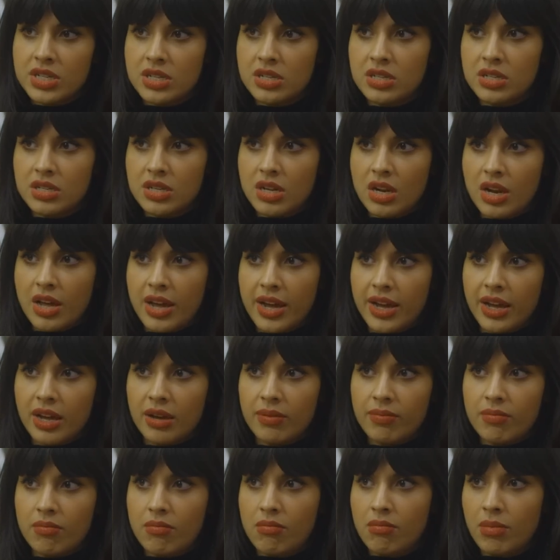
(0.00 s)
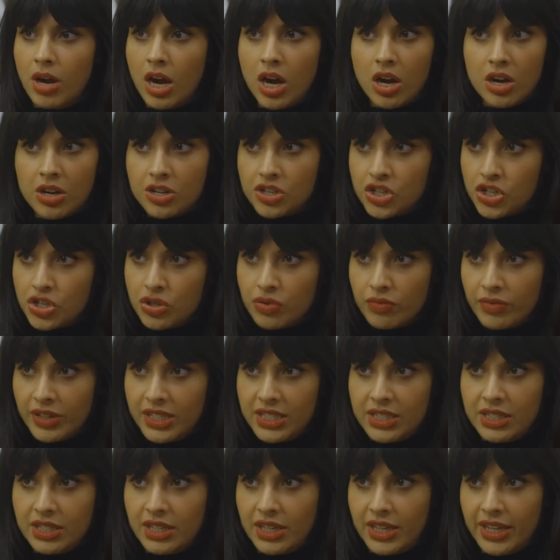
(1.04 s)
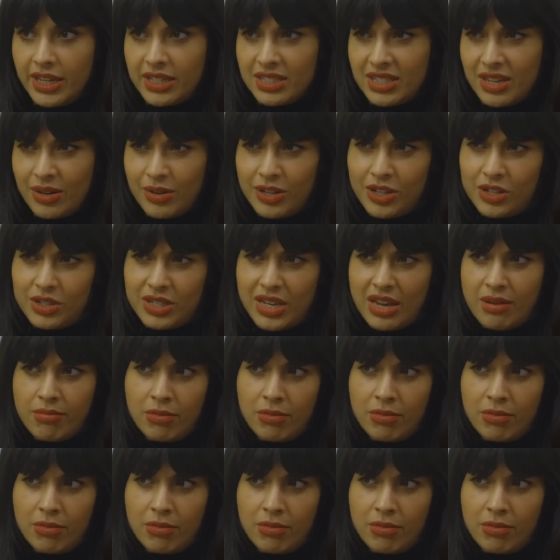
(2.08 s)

into like Marge recently. Is that how you say it,